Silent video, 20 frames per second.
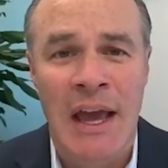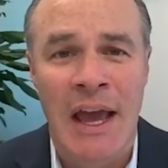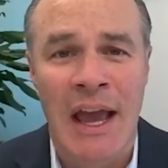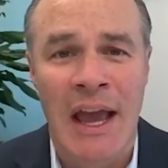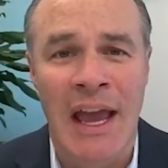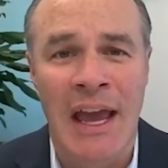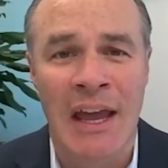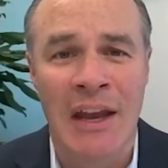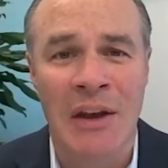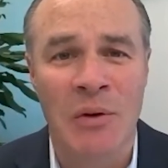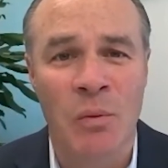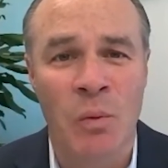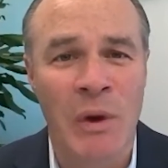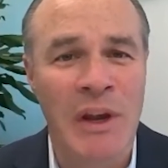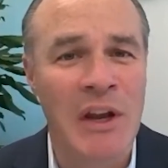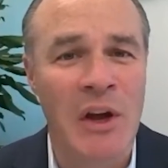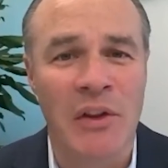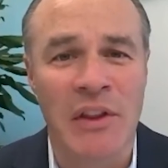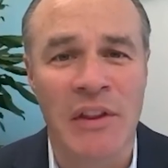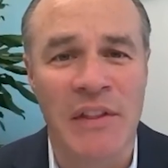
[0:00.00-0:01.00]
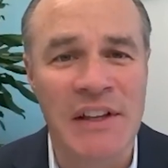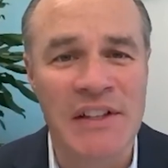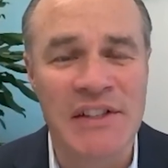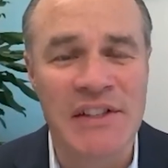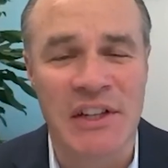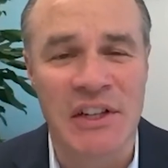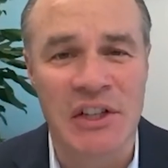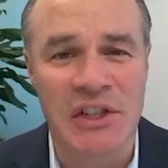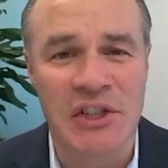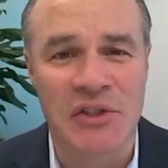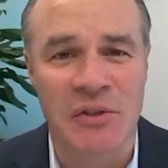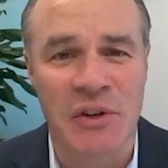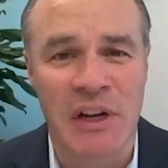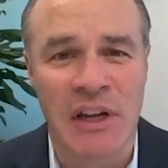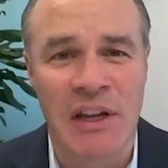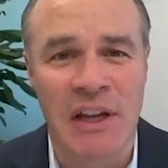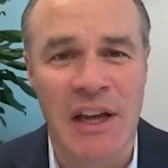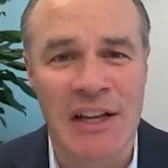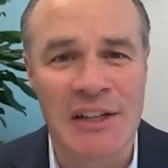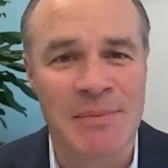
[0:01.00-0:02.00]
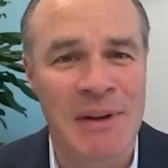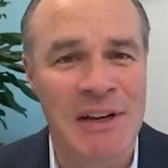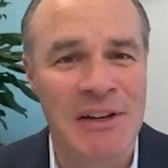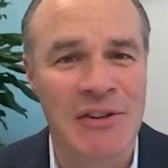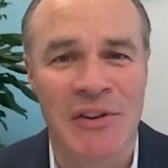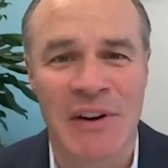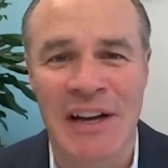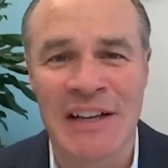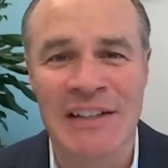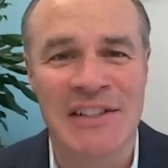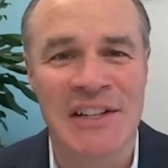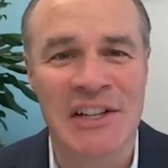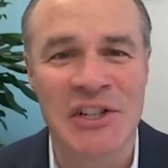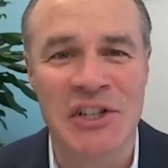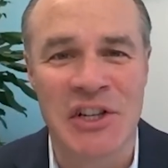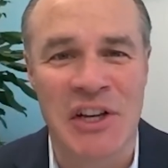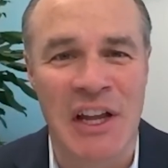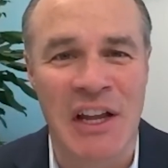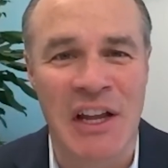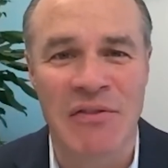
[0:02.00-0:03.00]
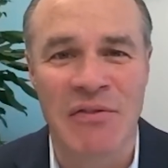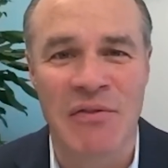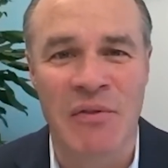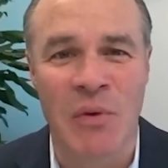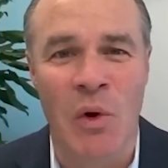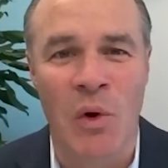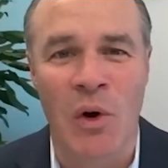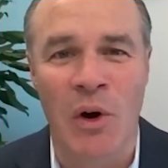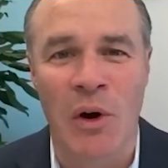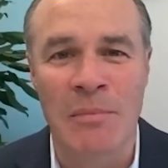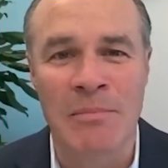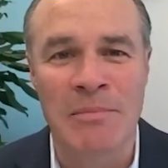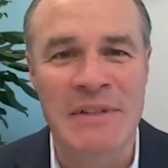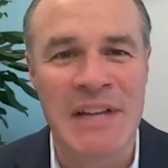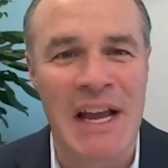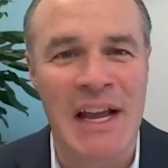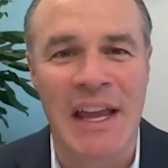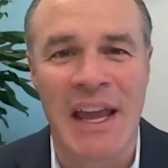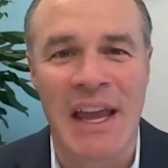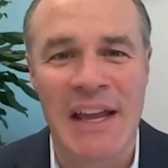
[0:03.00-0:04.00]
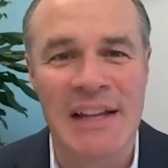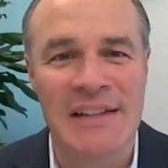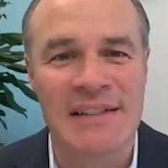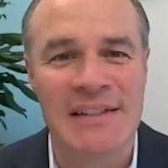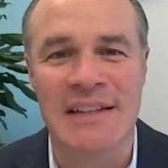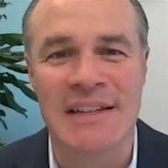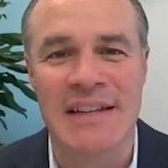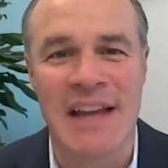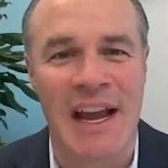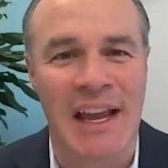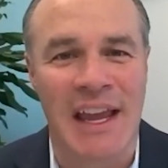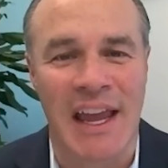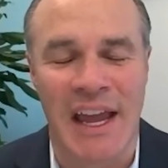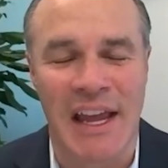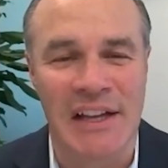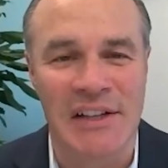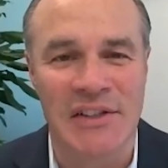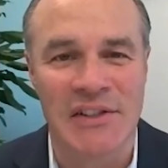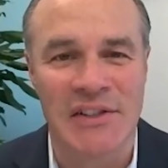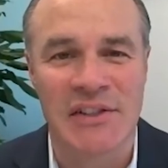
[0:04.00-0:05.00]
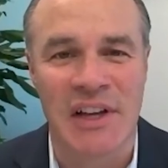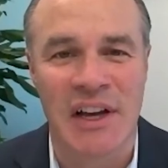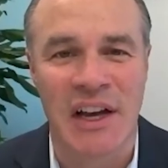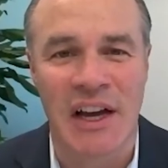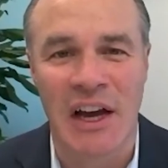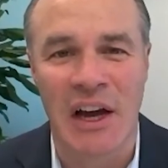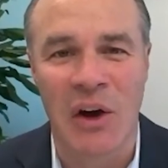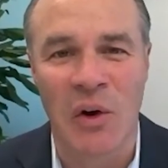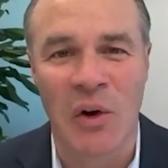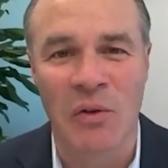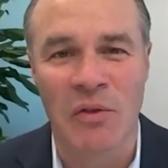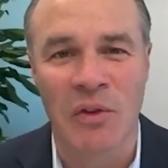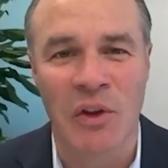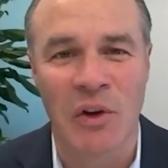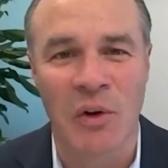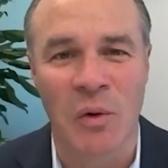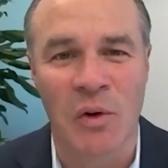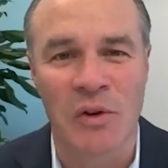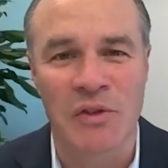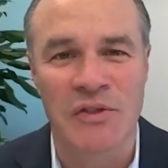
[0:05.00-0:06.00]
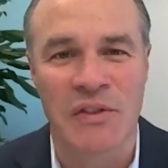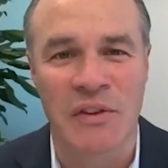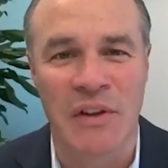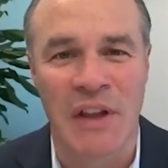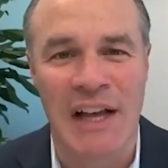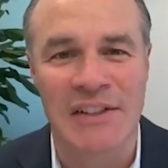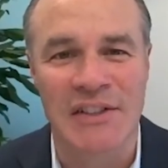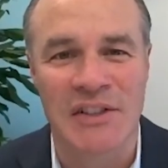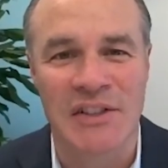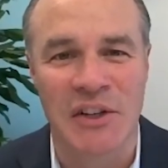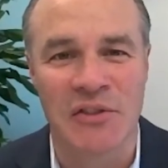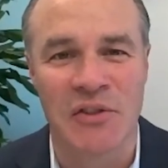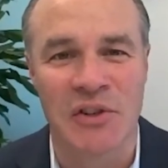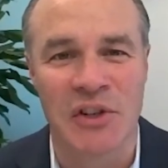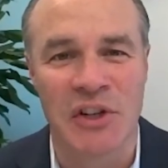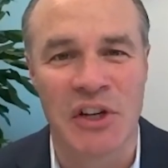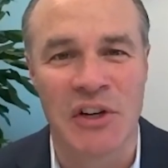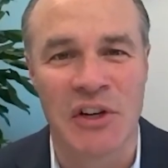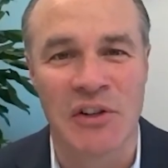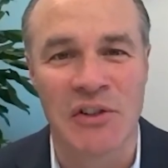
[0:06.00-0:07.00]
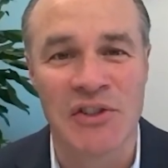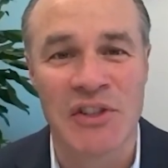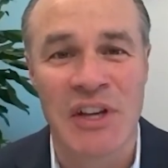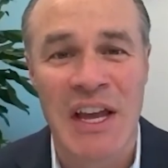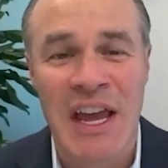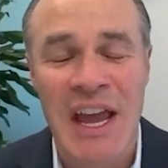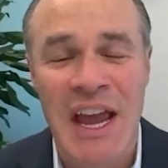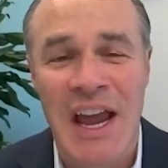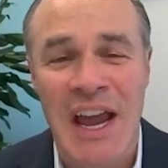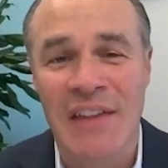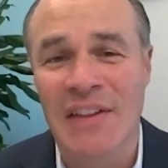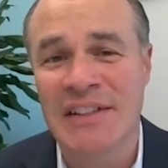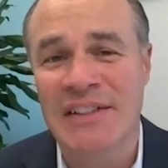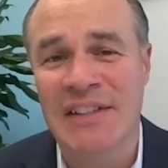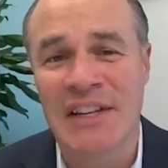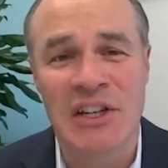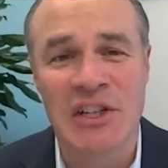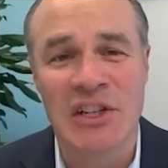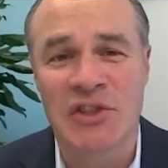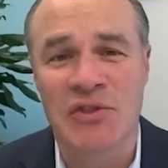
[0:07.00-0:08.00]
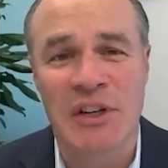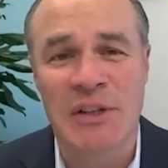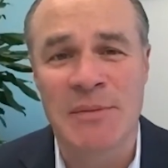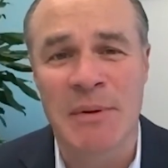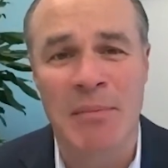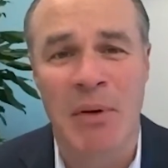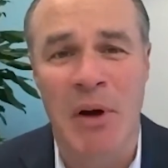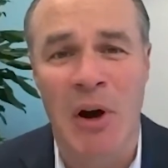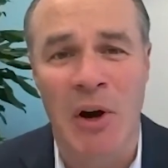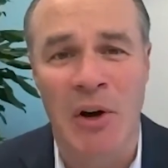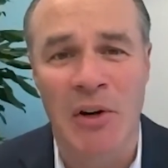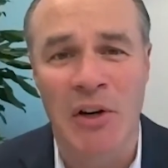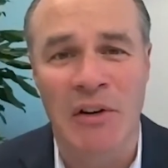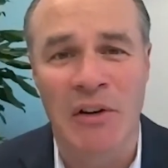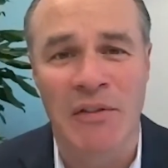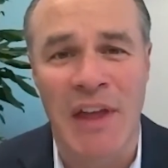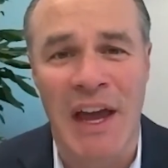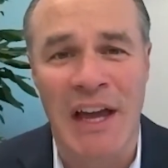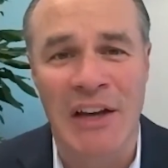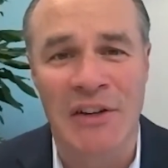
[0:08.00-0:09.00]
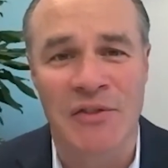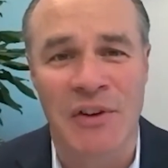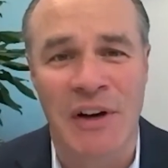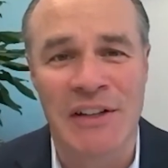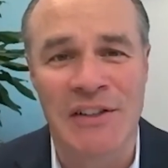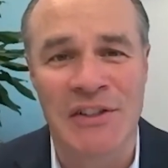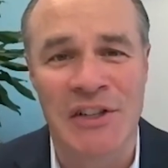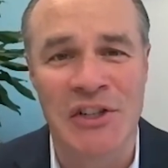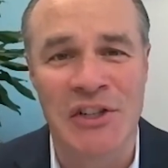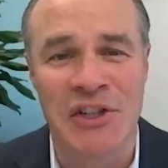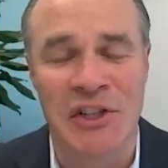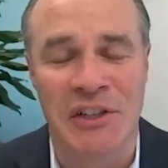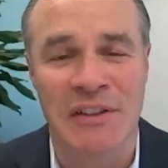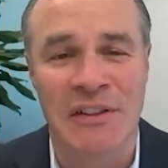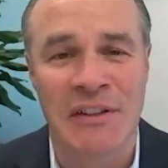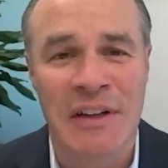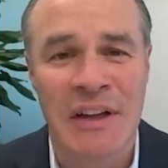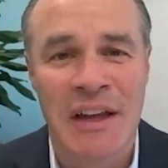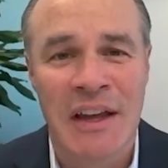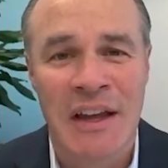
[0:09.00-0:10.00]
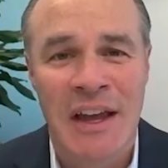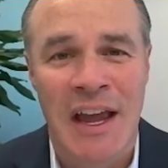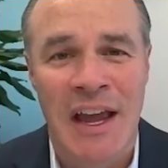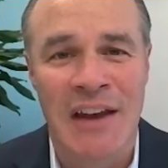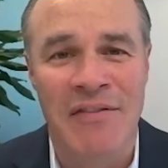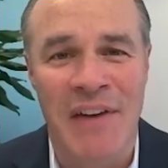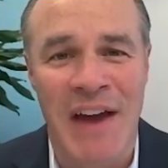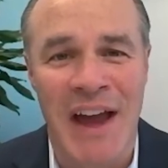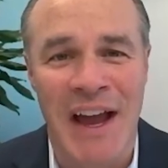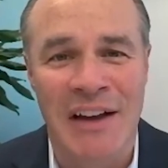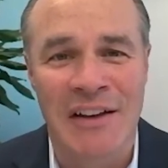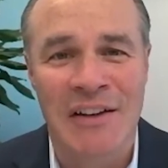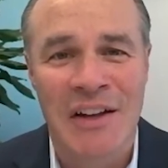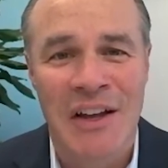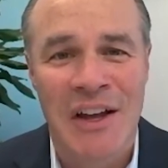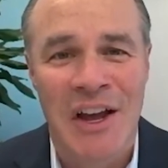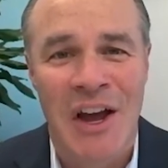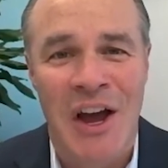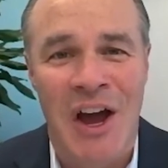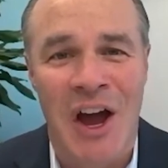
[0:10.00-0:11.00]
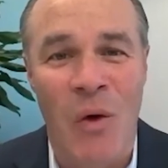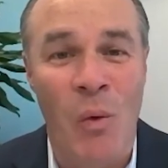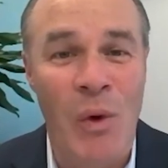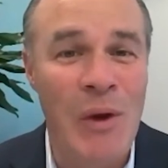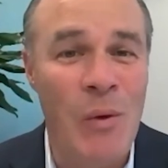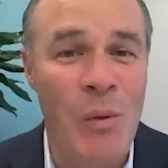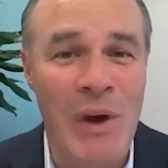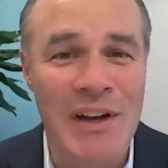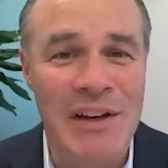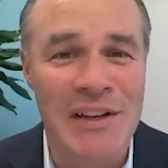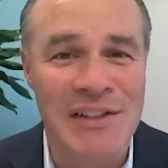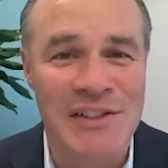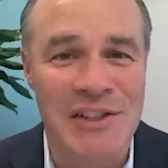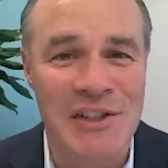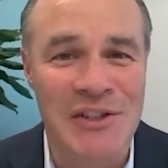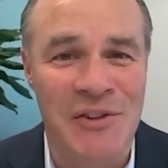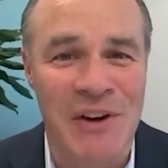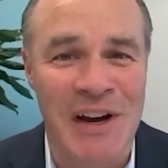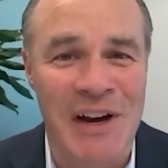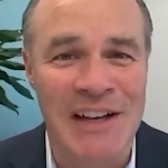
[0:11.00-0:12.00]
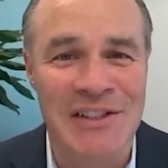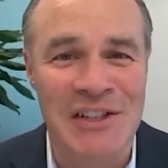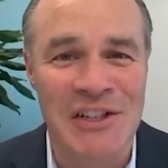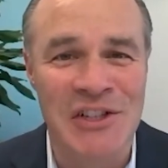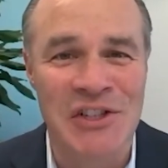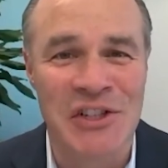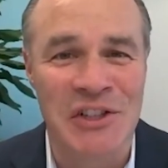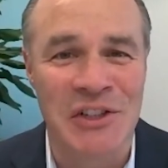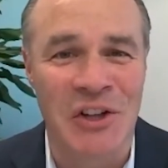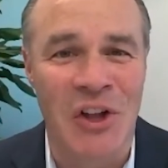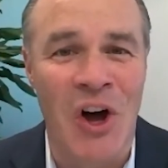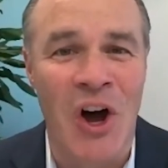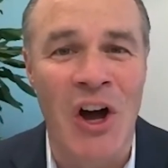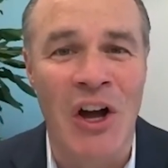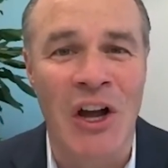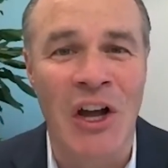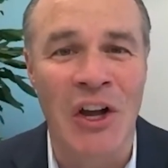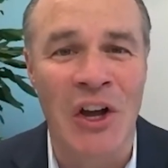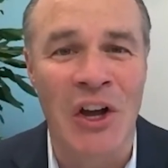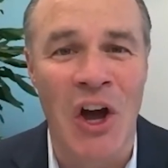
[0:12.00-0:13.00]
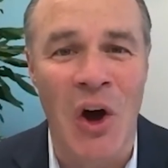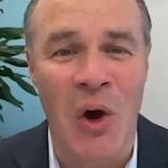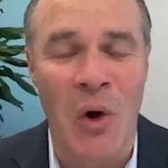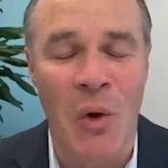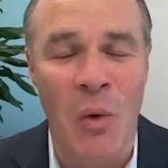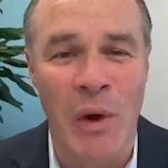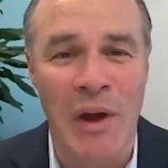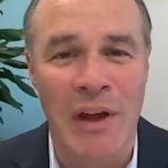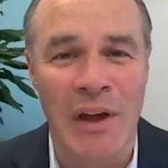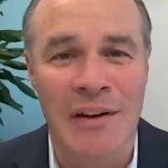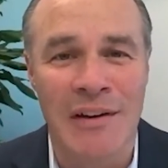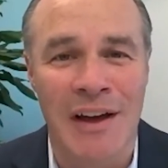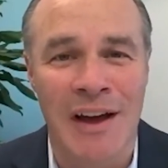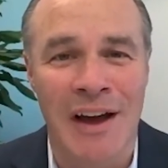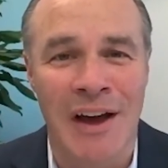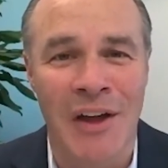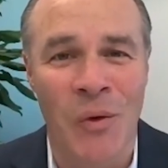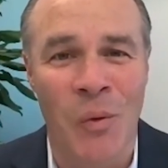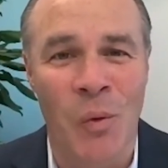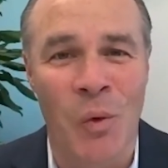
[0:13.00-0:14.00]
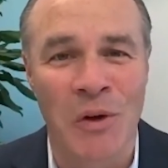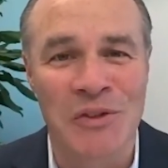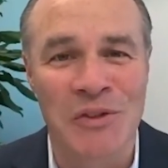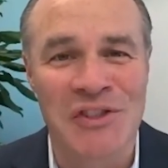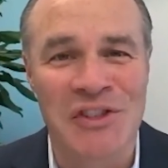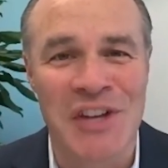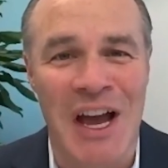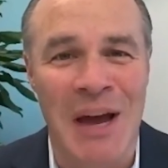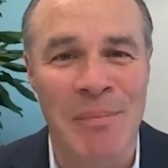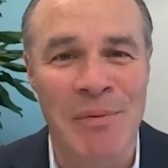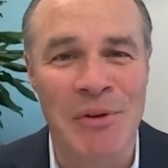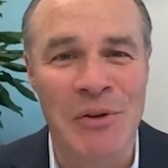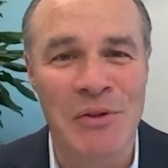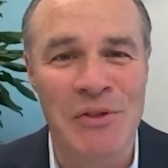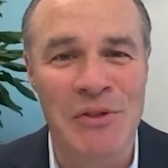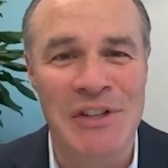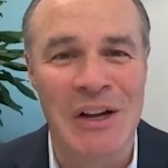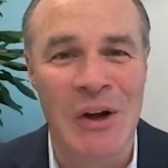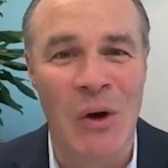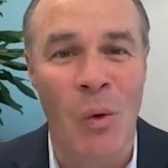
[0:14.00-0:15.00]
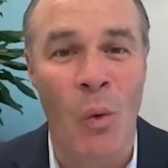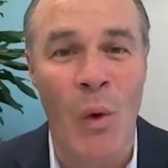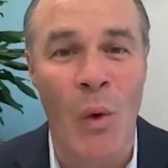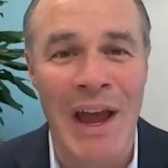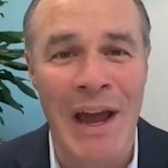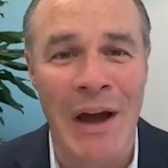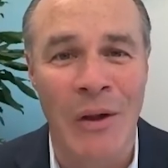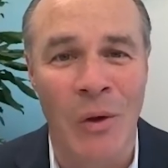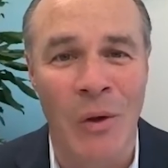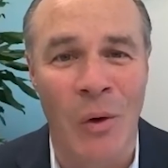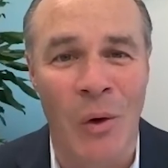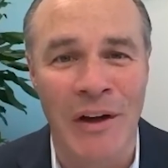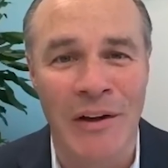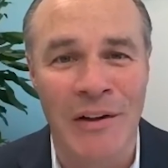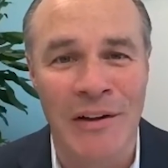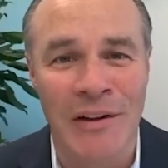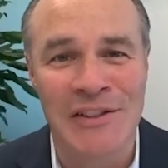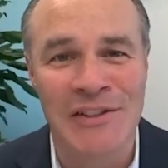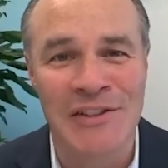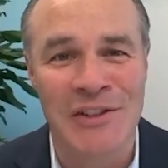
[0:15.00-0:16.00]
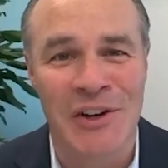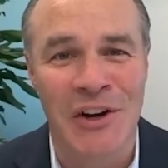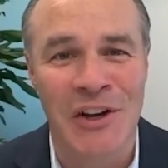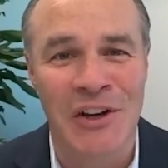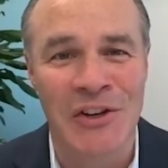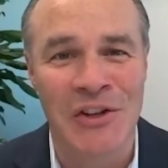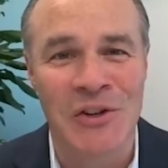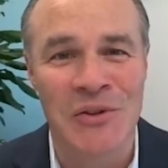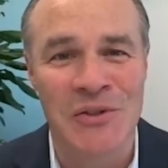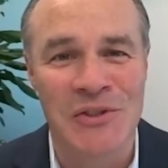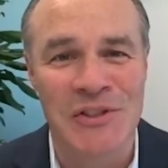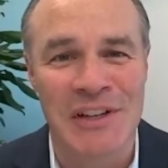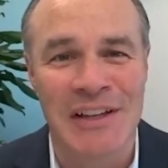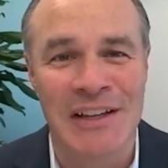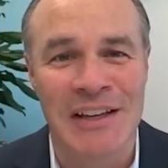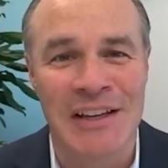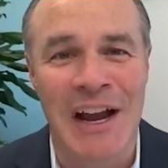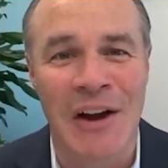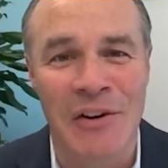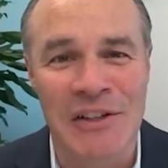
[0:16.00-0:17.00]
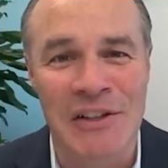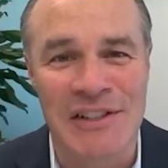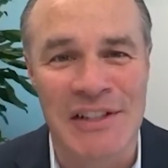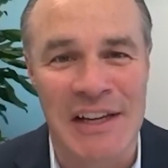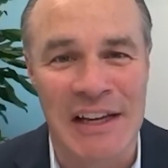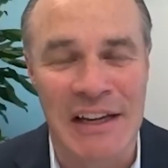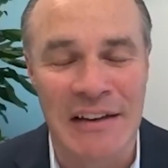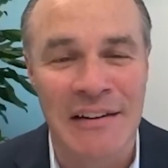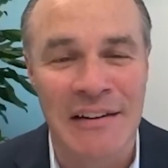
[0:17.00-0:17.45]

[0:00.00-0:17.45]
And we know that this industry has been transitioning for decades and decades over the course of the last 100 years. And this industry has been part of that transition. In fact, we witnessed a transition long ago when the world stopped using whale oil and started using kerosene